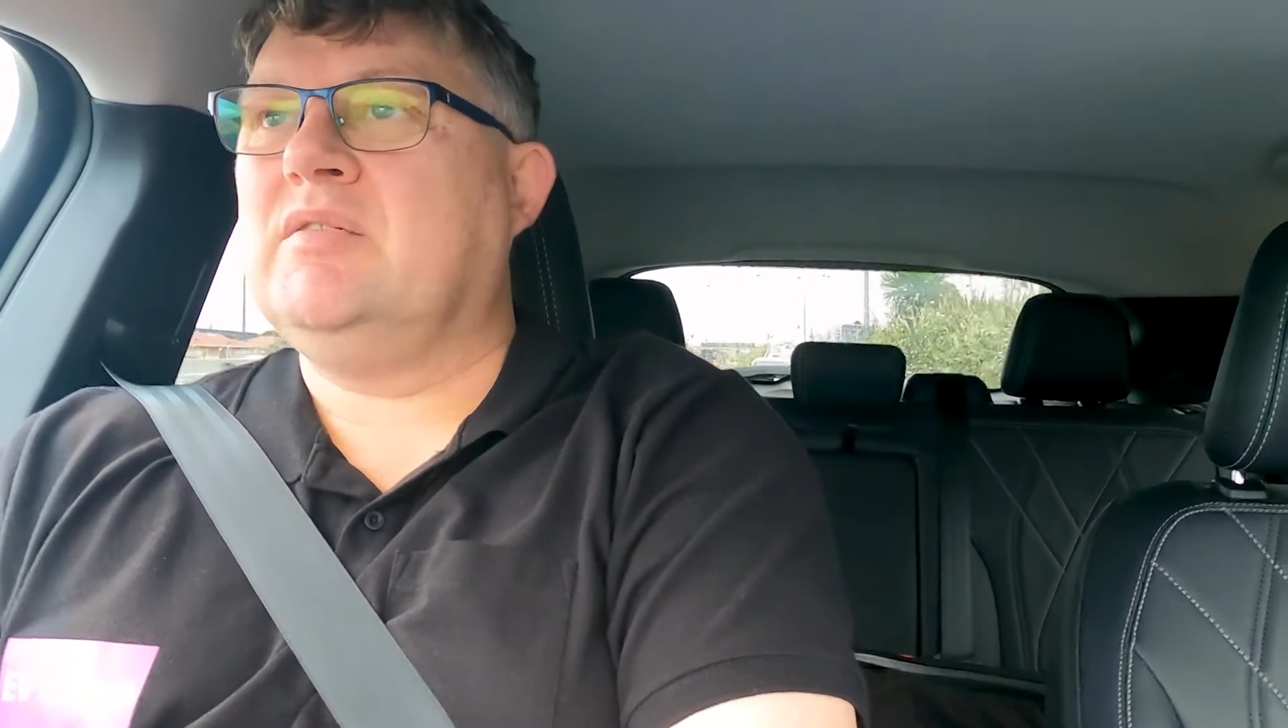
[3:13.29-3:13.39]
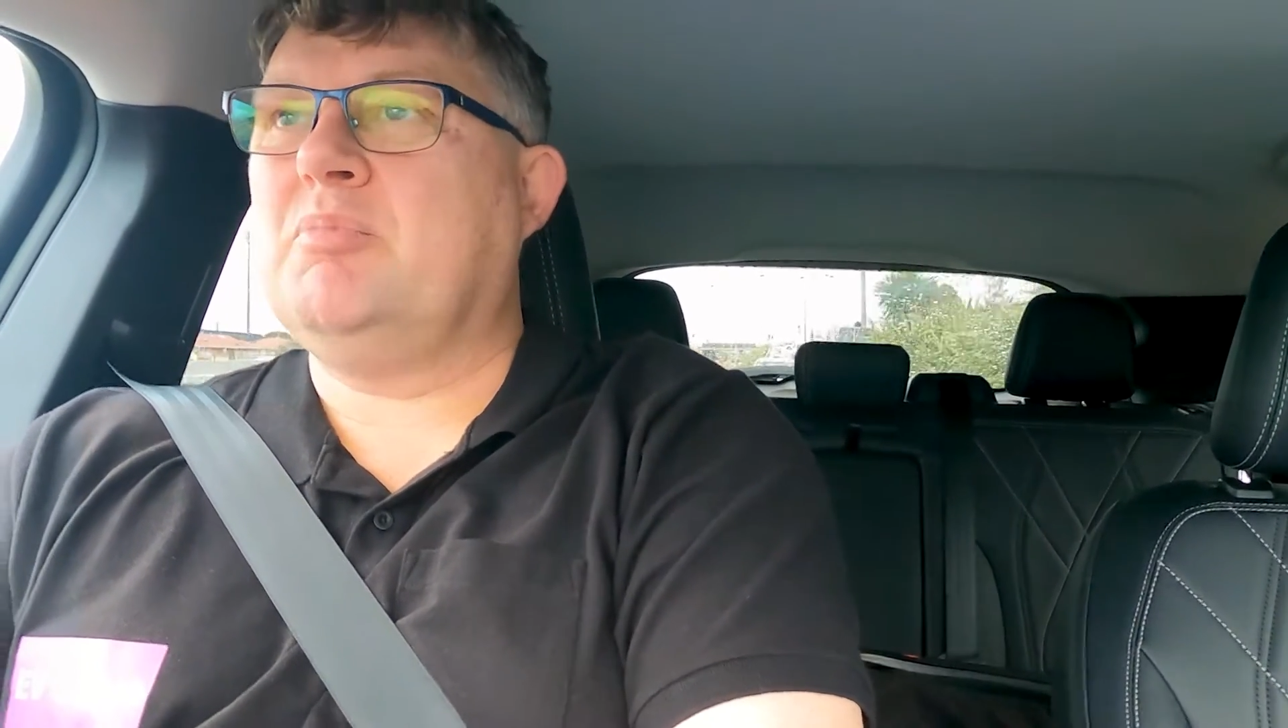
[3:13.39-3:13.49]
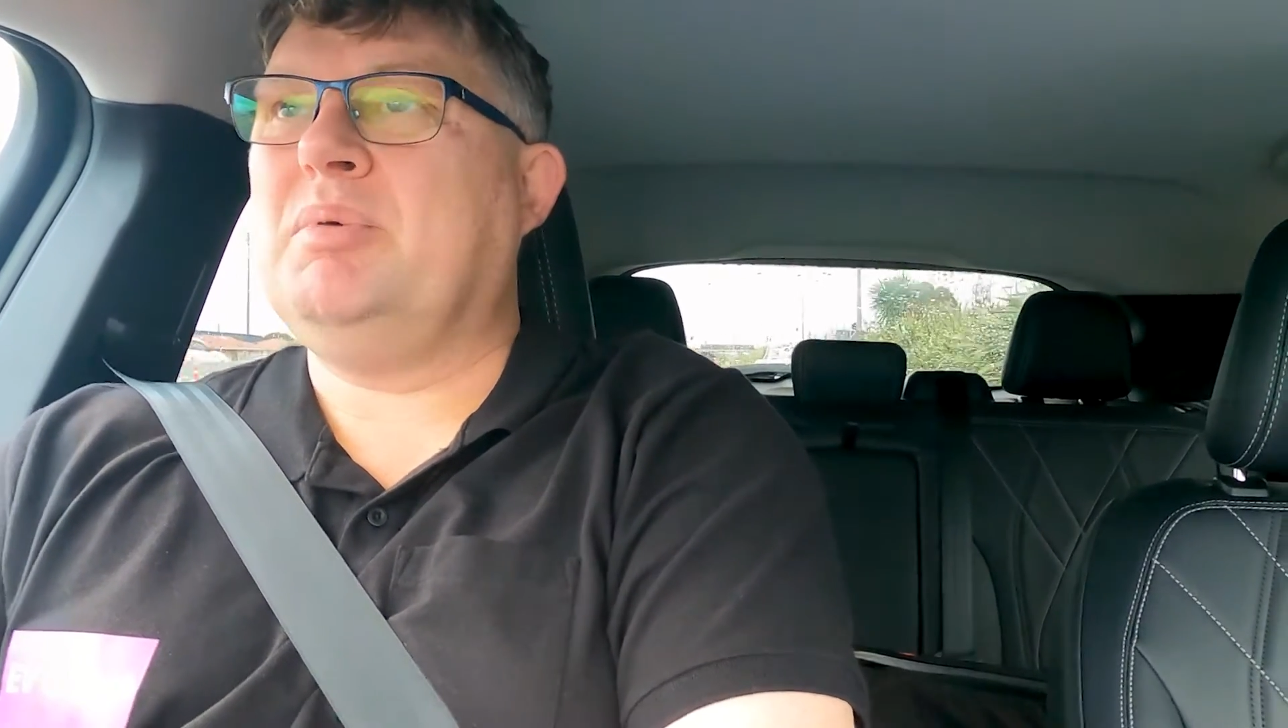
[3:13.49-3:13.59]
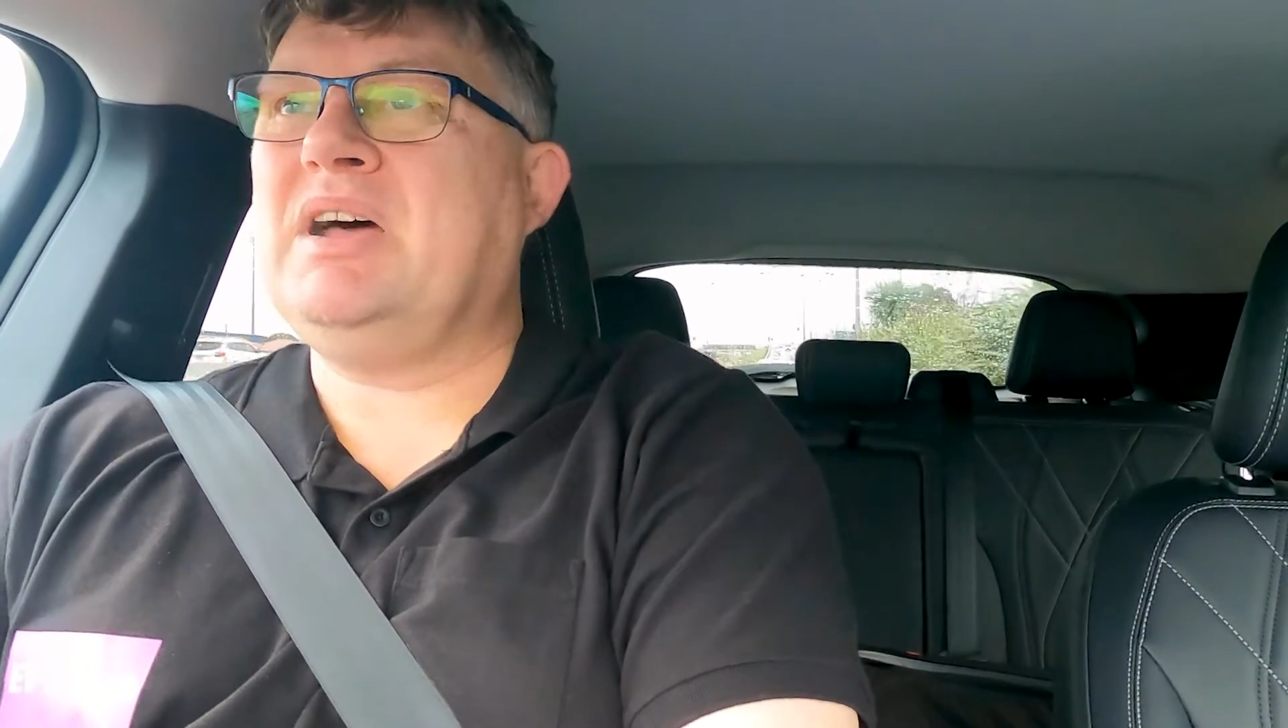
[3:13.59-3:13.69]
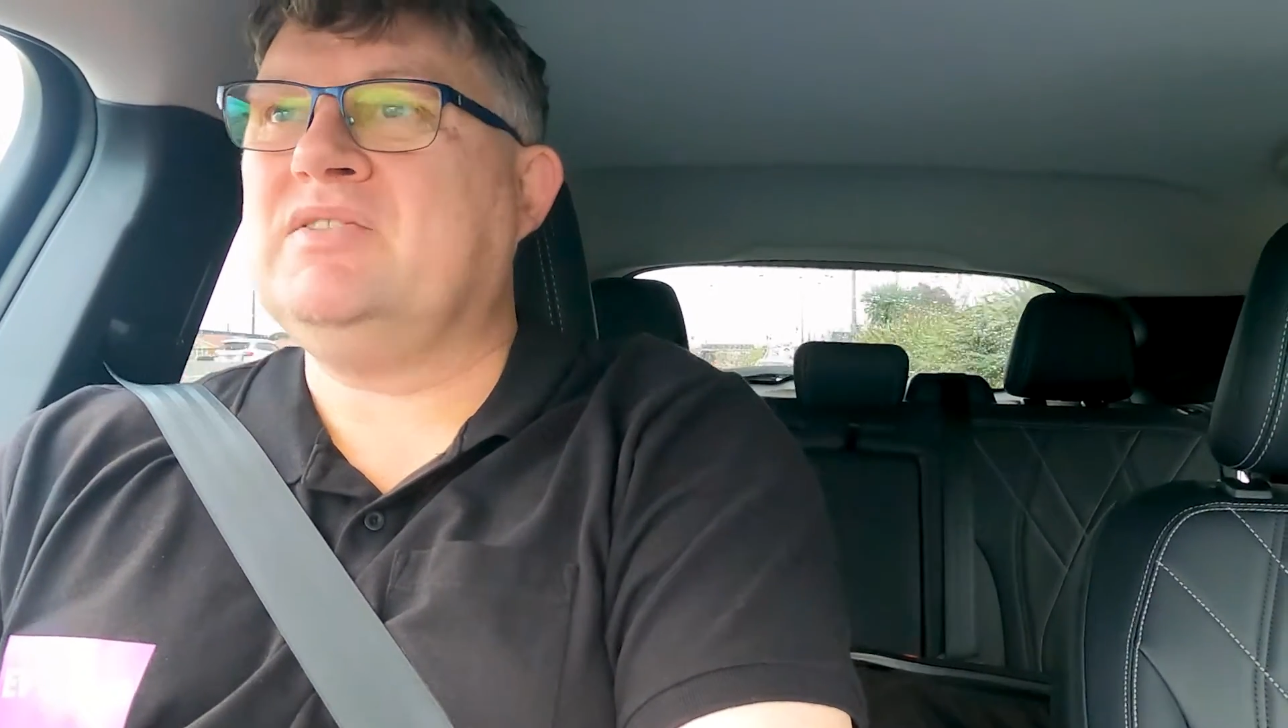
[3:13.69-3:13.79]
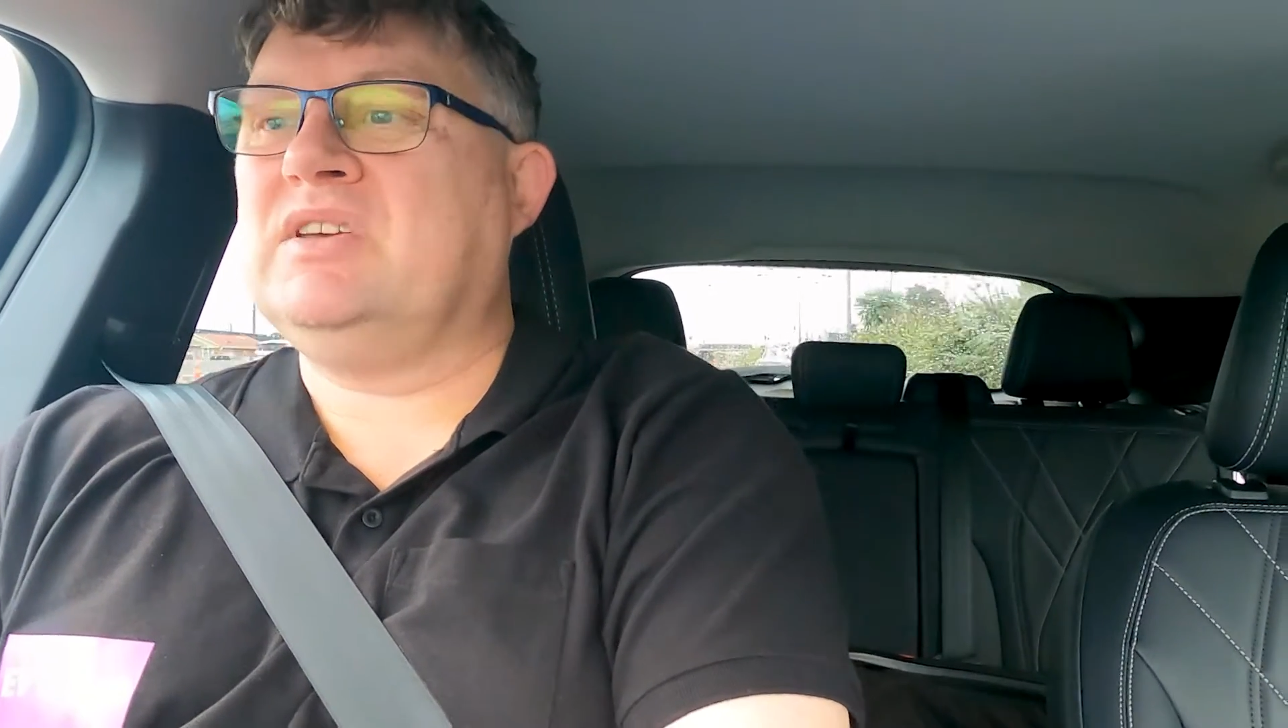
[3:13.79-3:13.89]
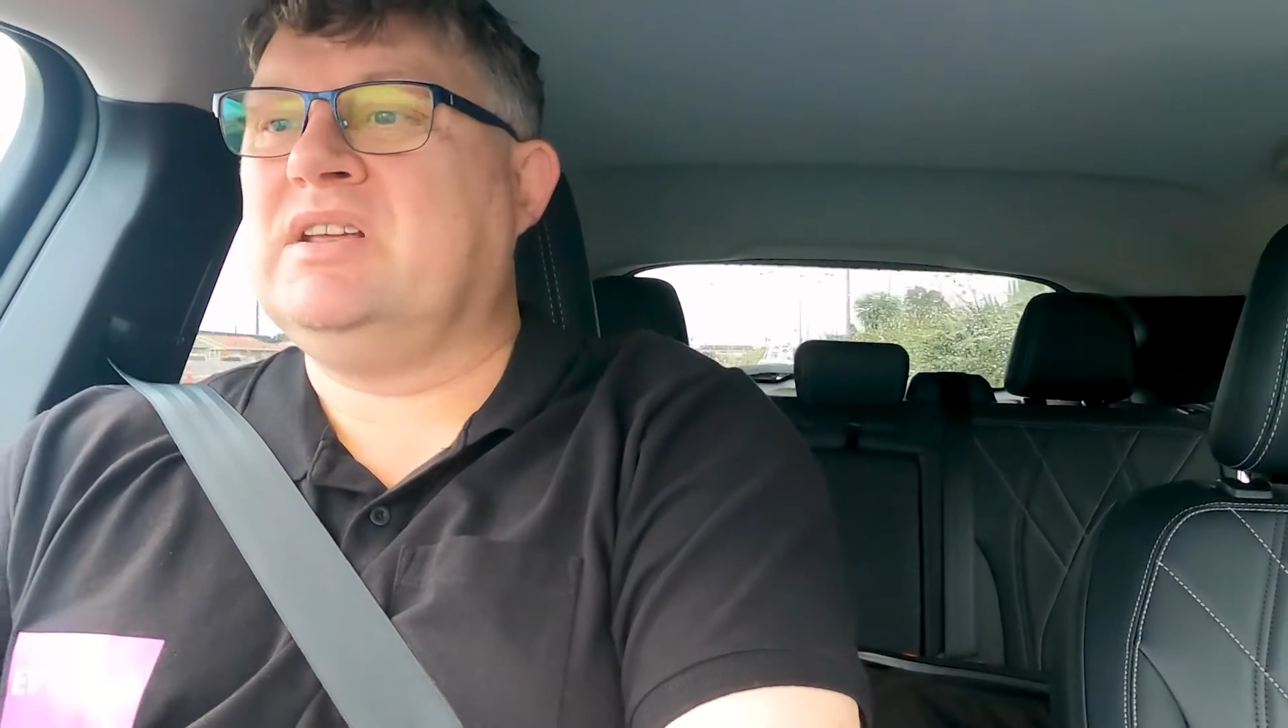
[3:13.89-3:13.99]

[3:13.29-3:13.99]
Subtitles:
about to